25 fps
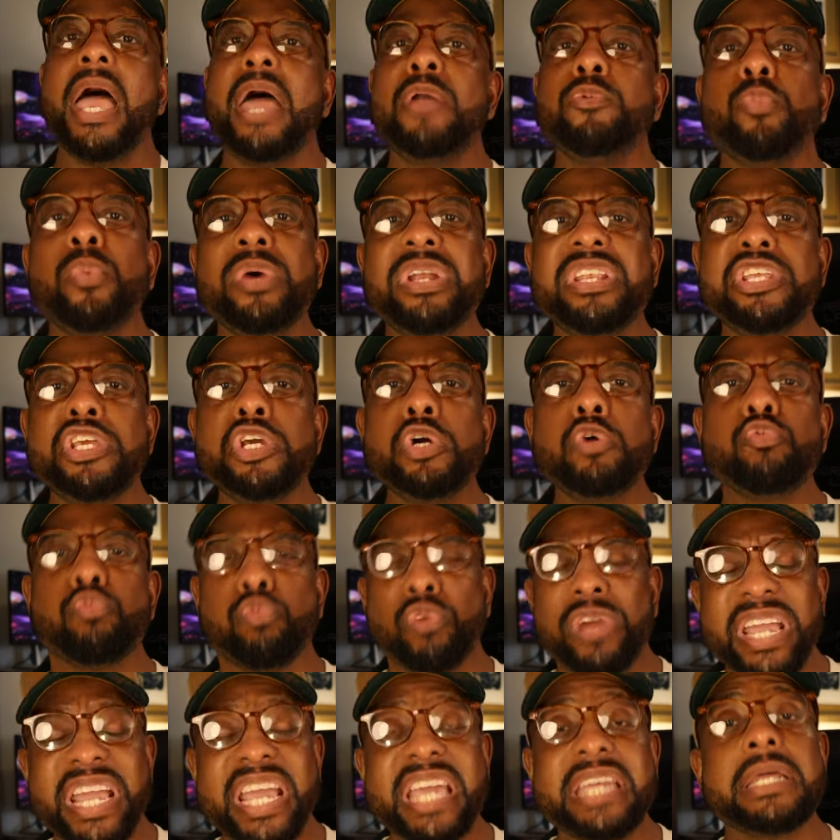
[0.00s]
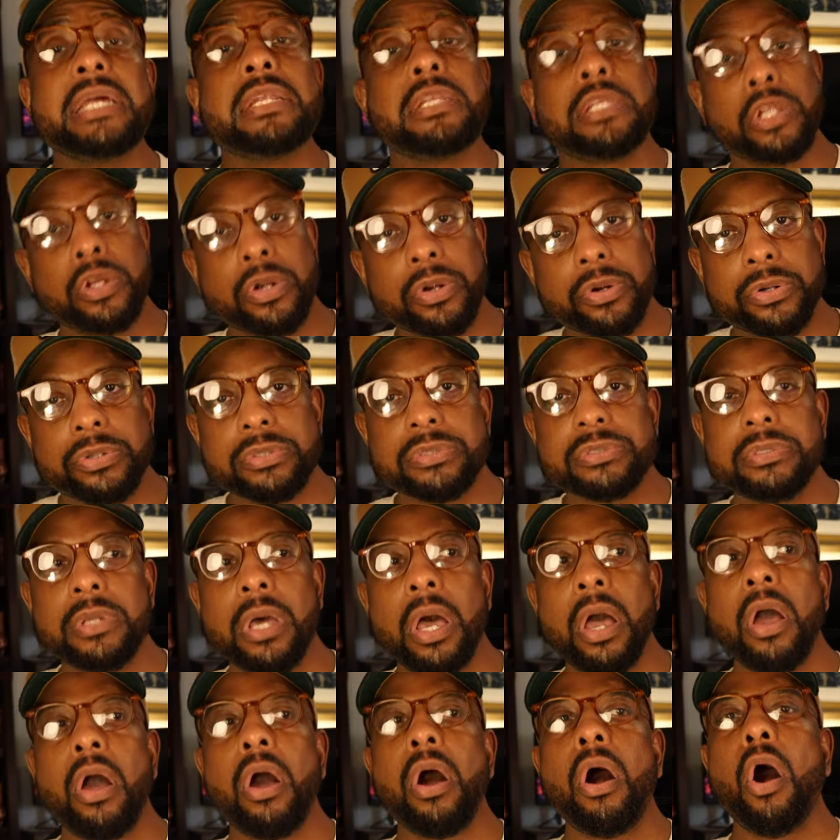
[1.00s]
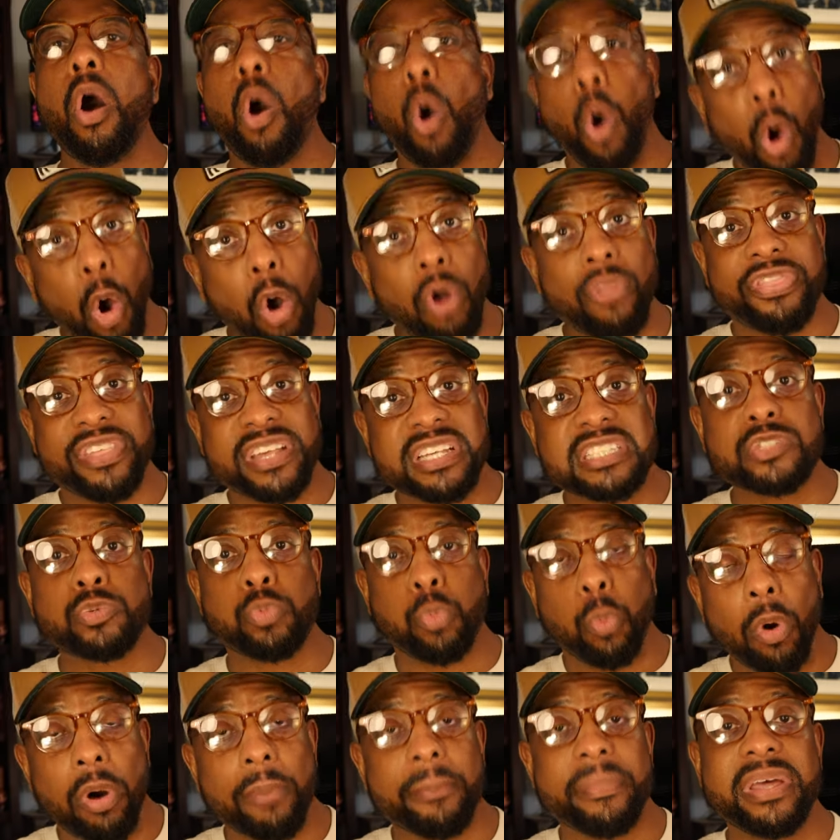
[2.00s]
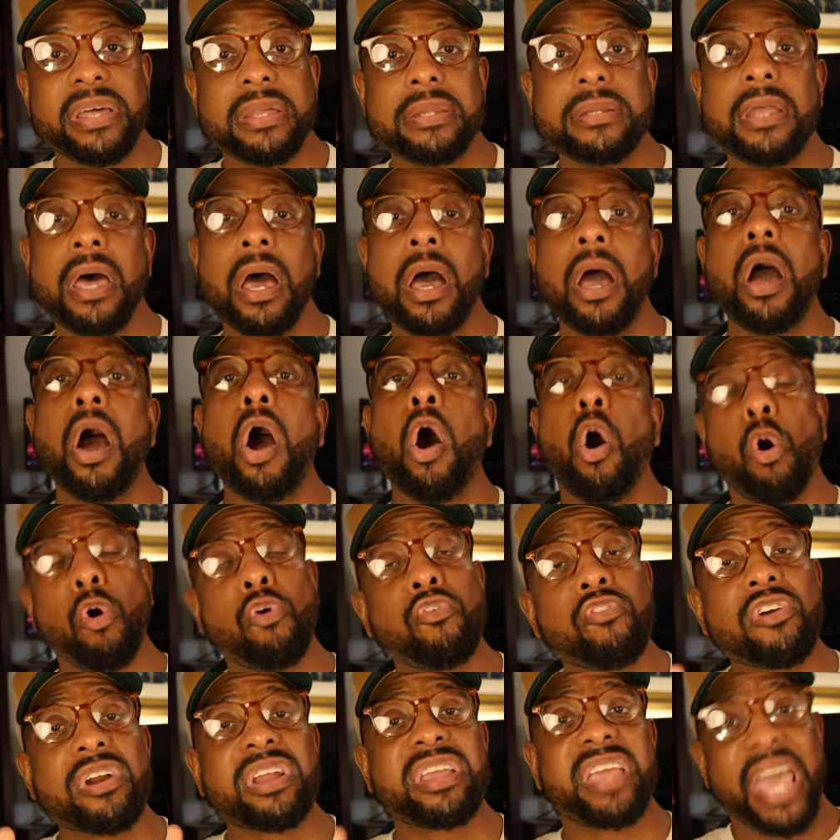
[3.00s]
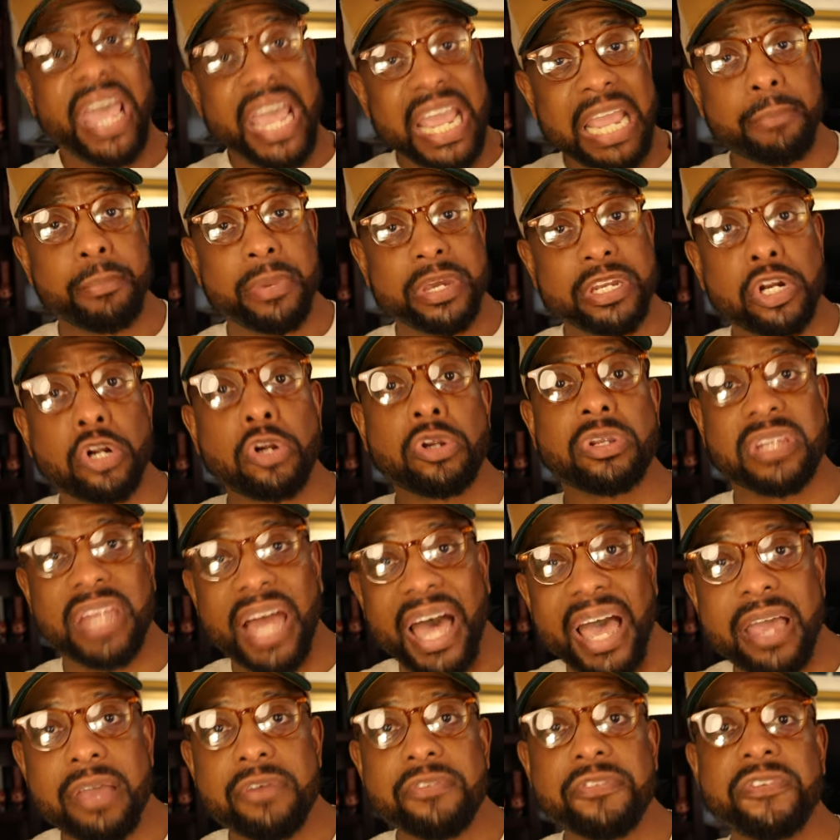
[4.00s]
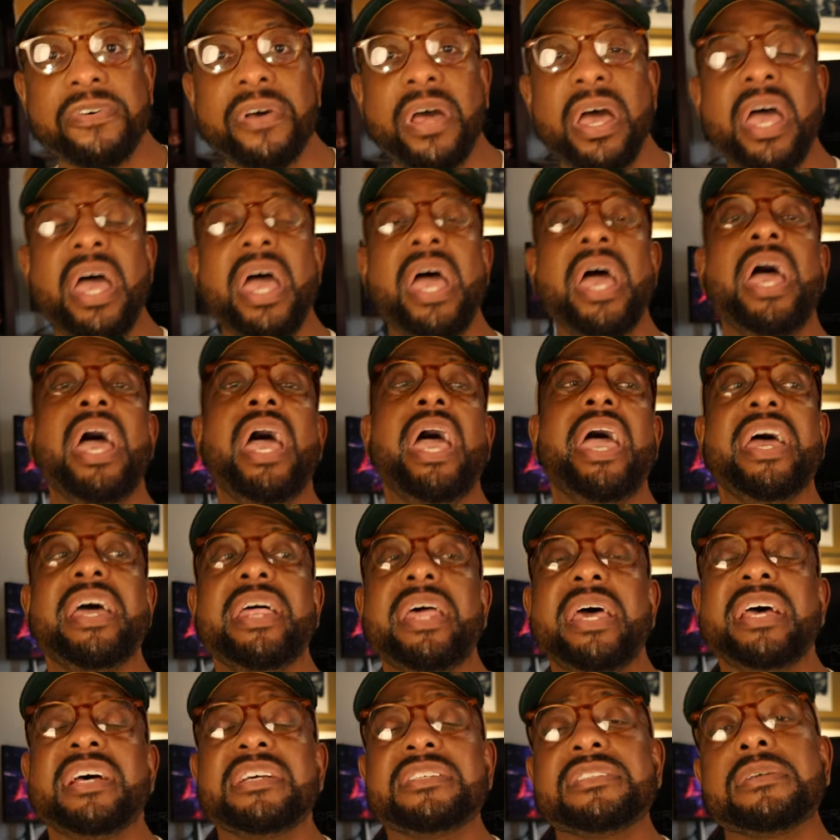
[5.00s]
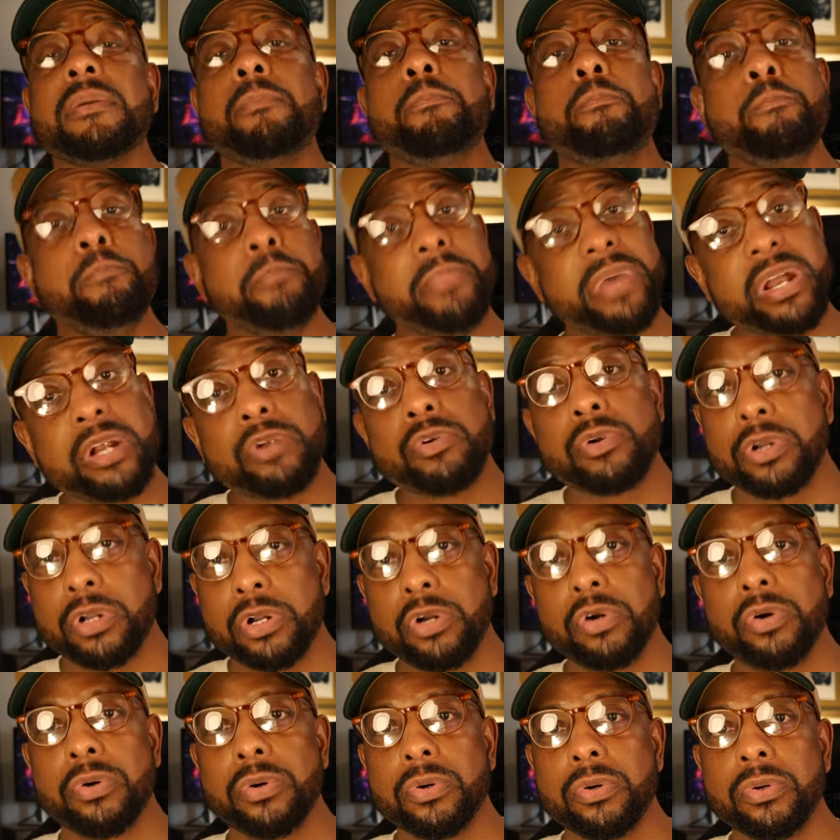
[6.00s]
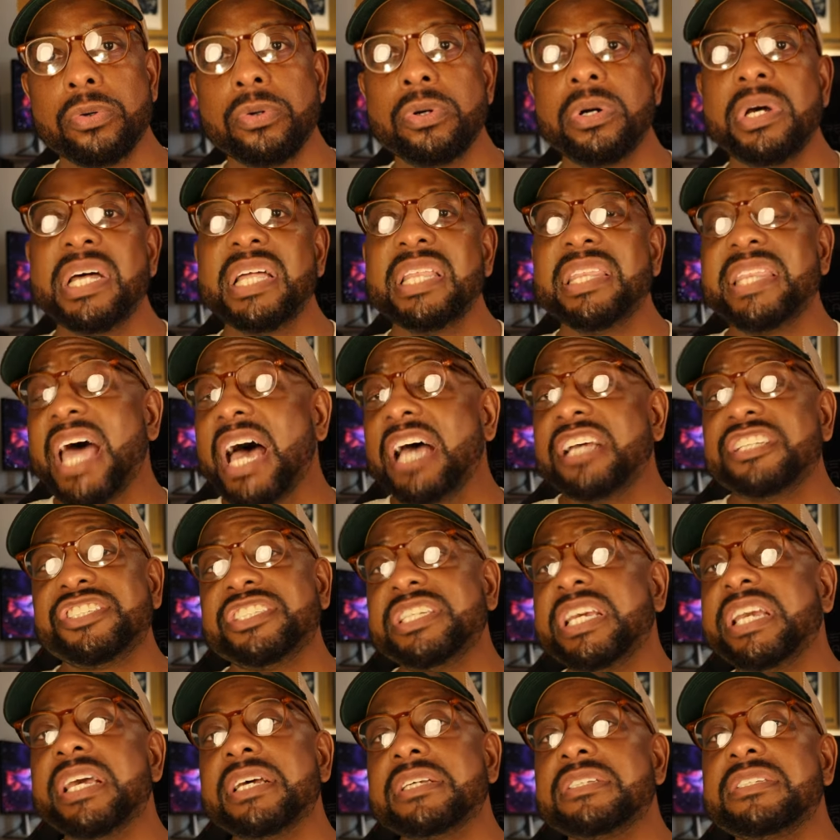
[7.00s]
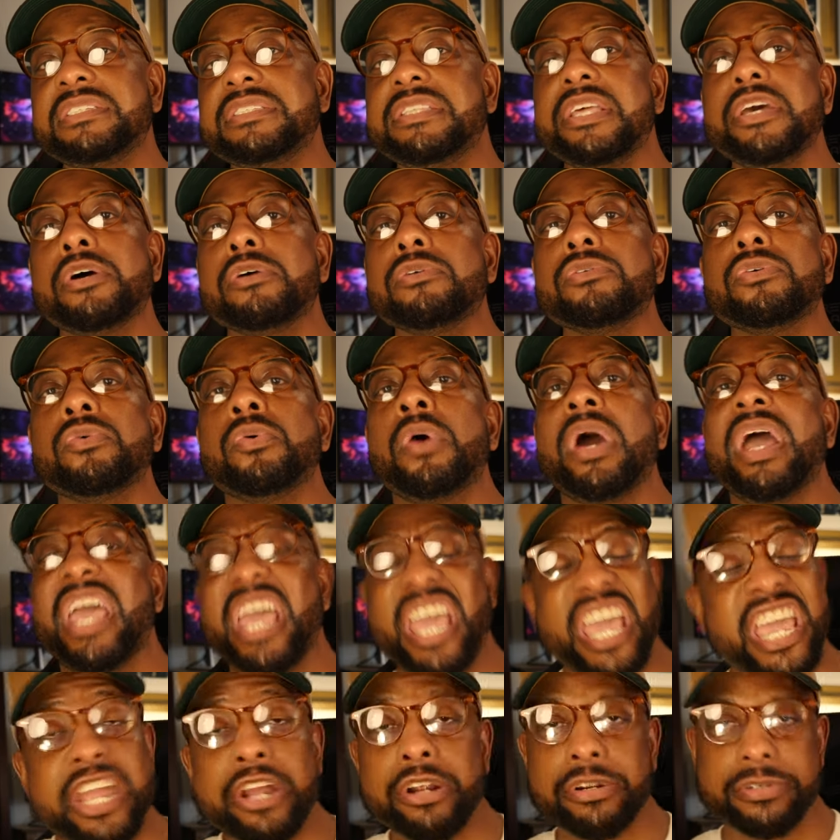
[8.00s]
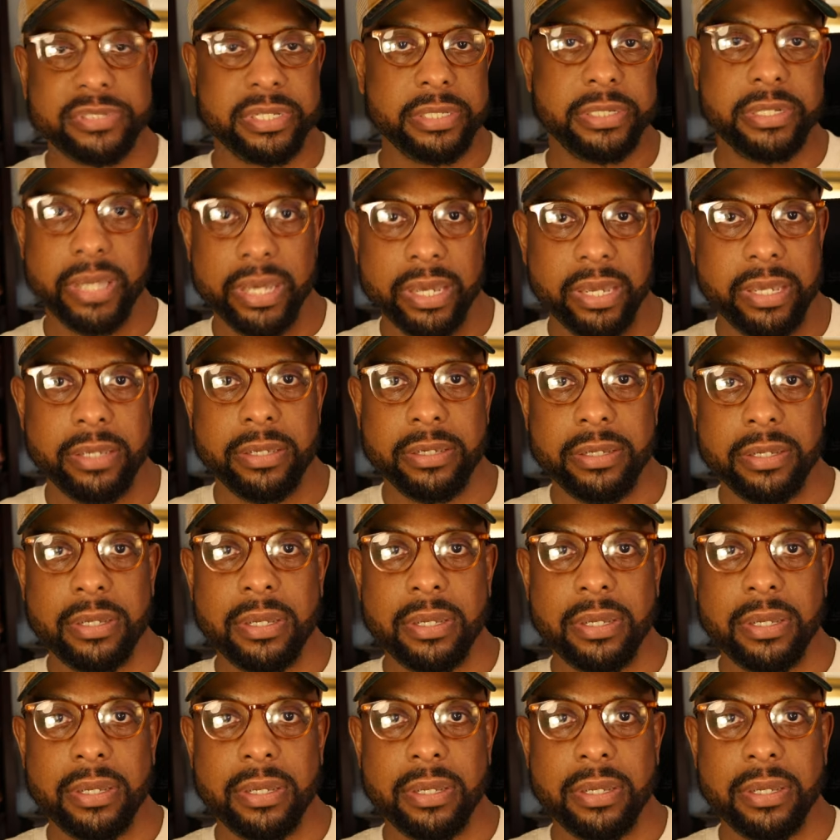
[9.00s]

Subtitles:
And when you read and learn all this woman overcame in her life, it is a miracle that she is still here today.